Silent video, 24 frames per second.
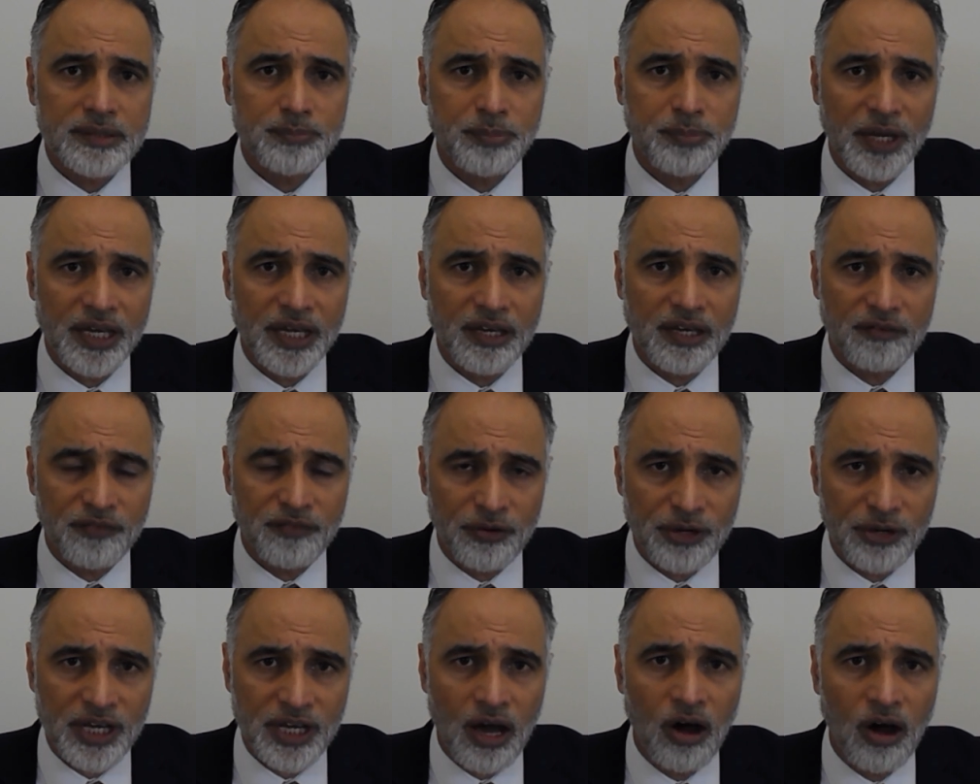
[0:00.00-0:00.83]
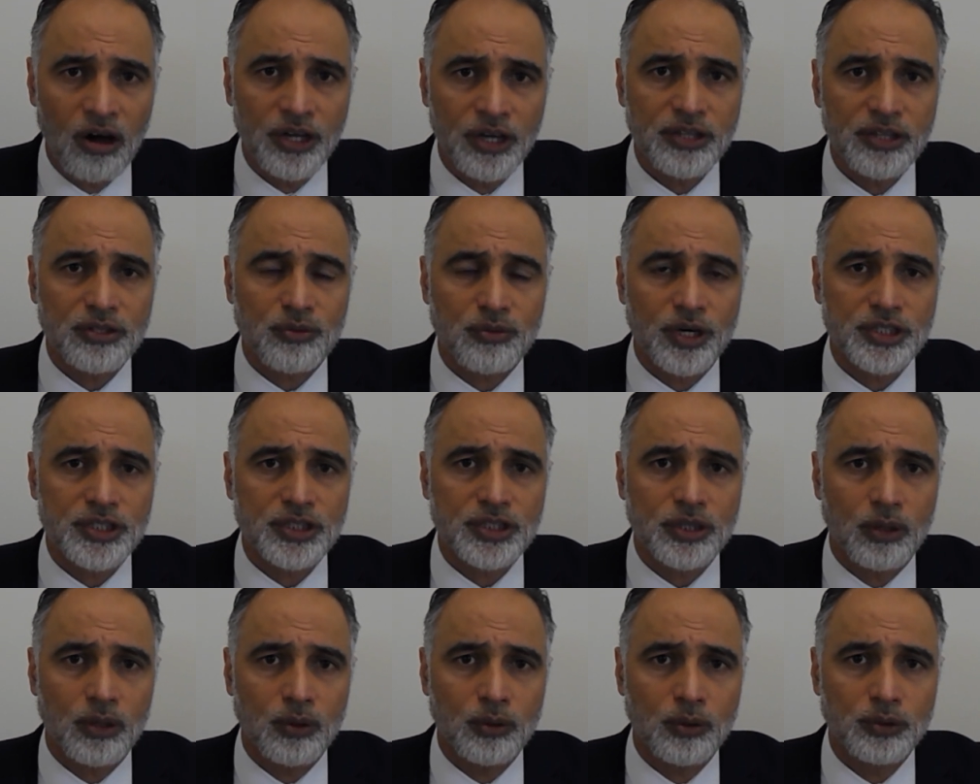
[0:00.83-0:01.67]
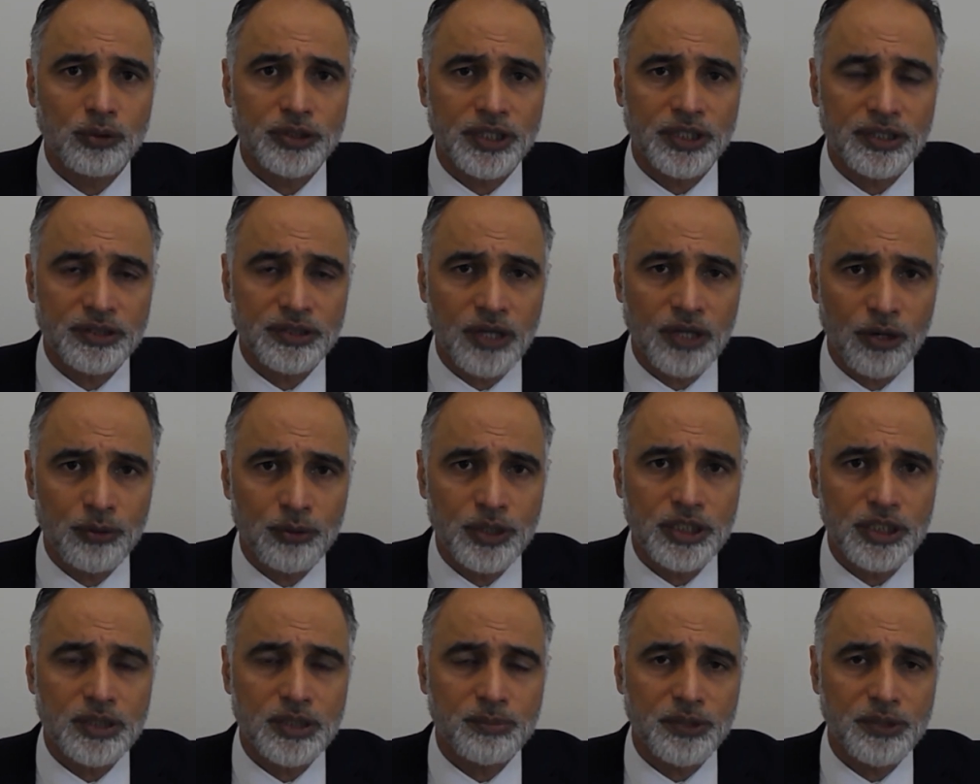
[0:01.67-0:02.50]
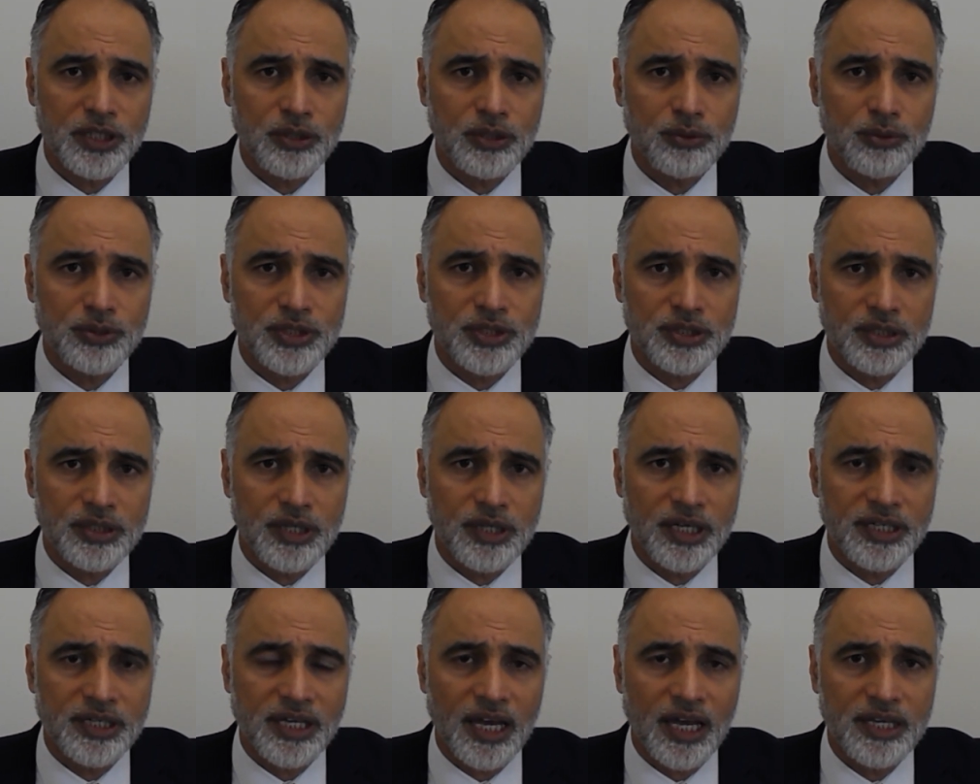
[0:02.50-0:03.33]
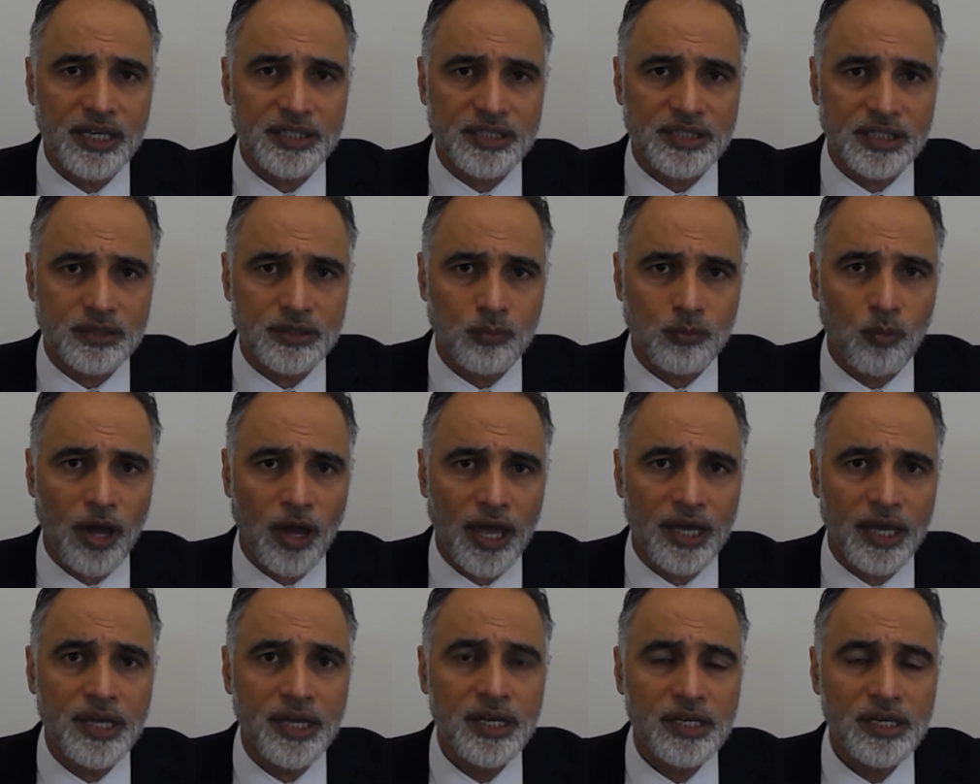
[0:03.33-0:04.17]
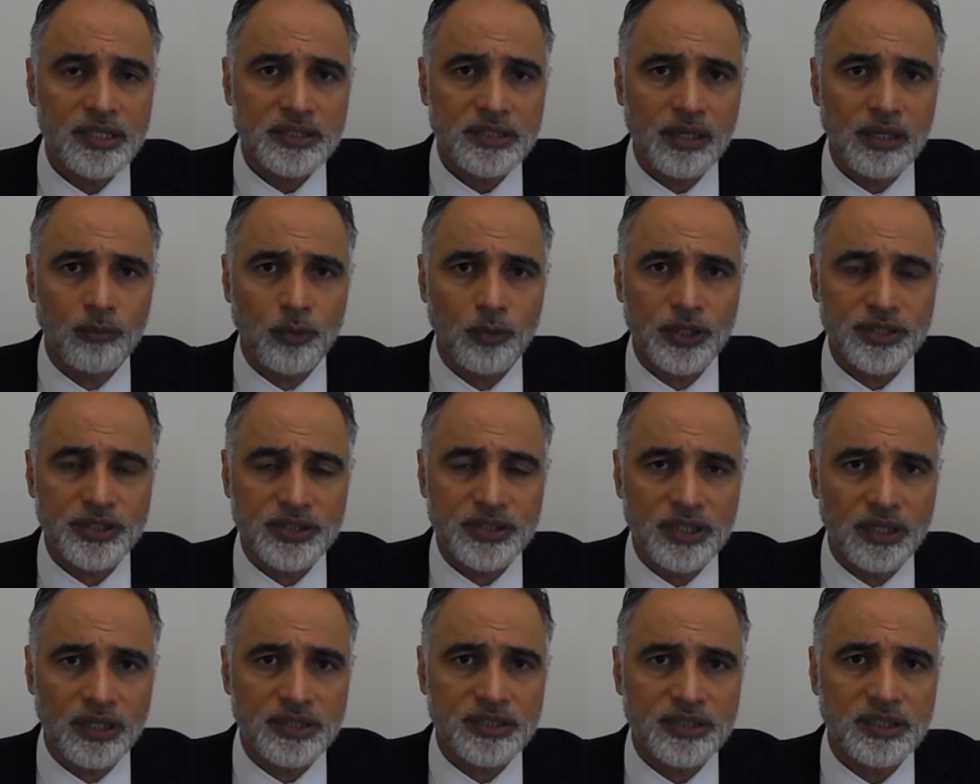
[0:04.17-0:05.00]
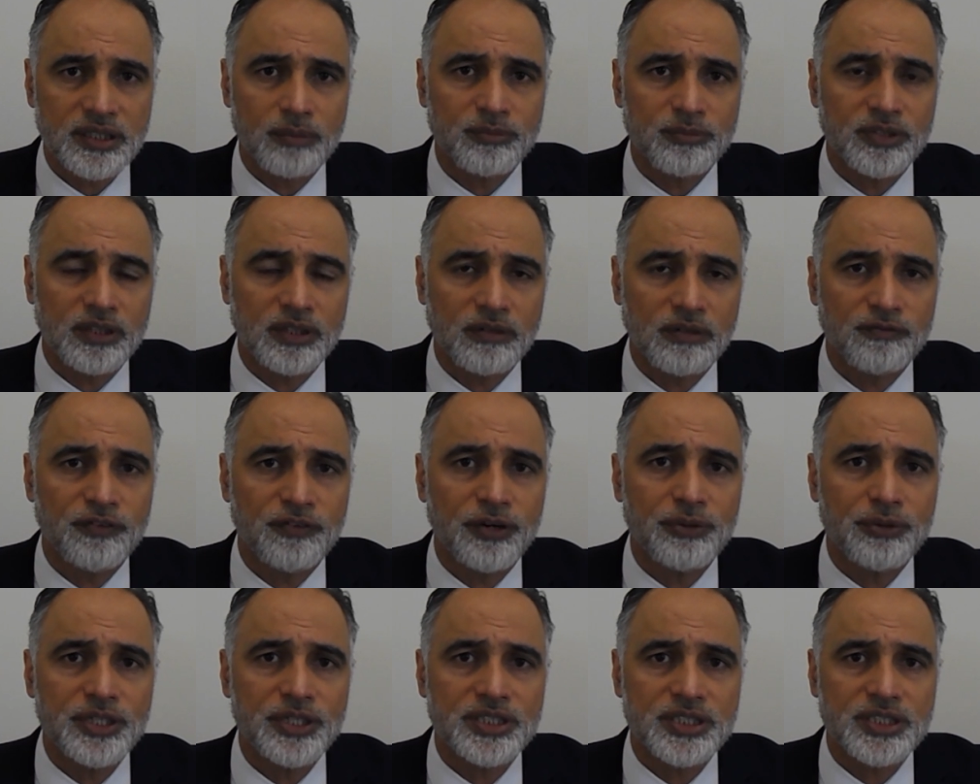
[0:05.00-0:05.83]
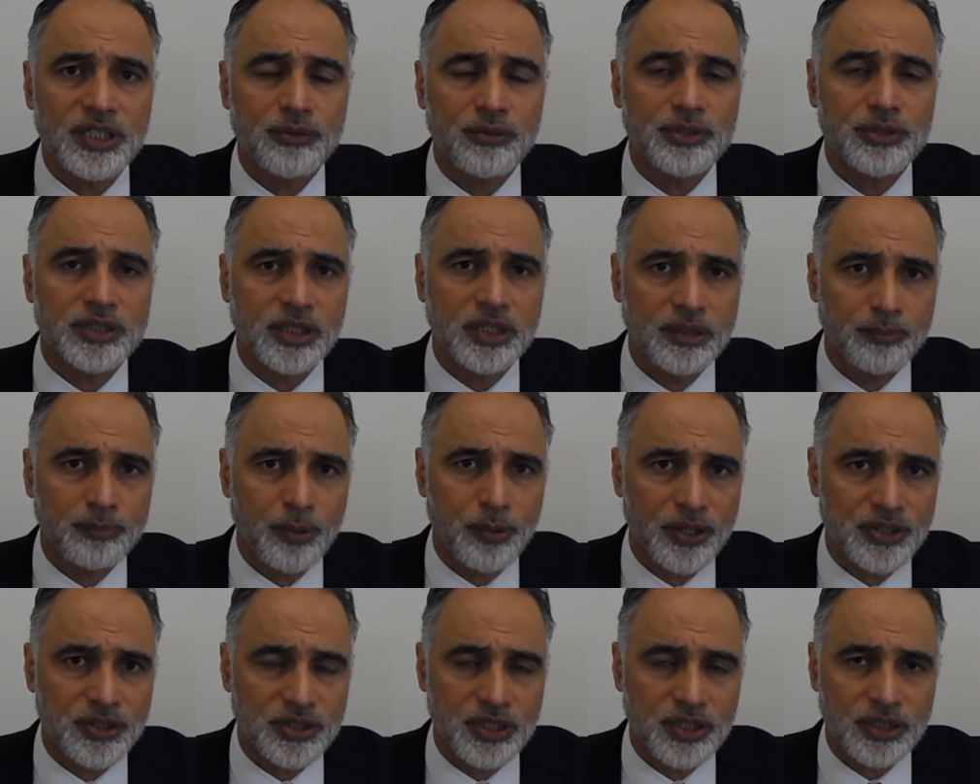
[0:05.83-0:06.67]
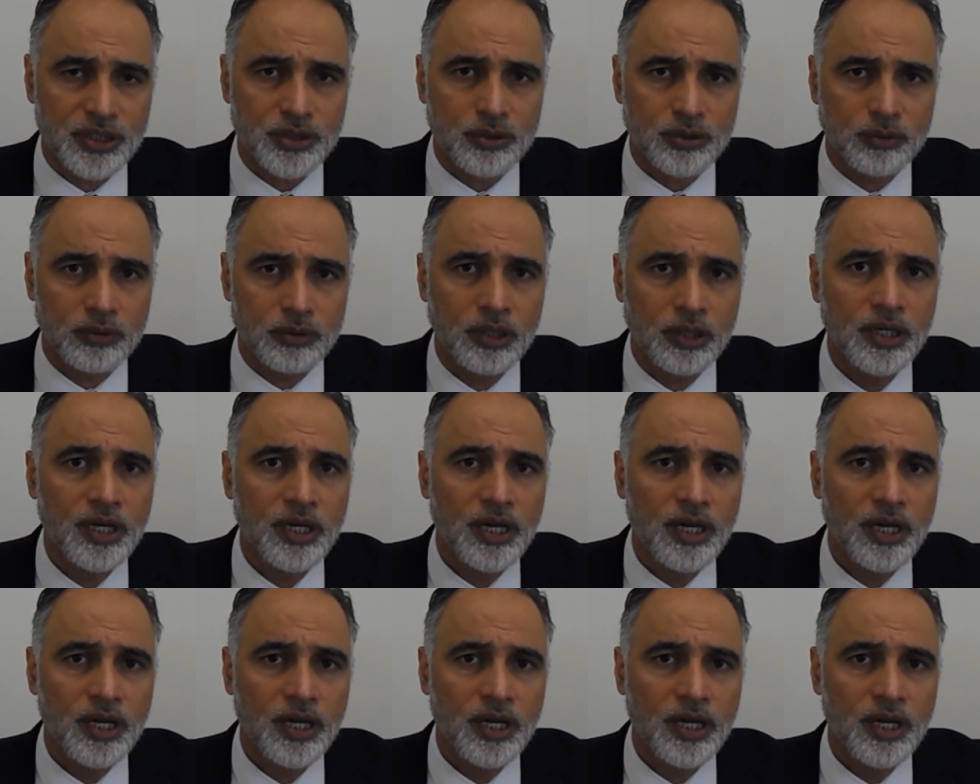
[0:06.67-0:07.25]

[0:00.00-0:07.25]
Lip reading: being a very high threshold and only to be used in cases where someone has done something very seriously prejudicial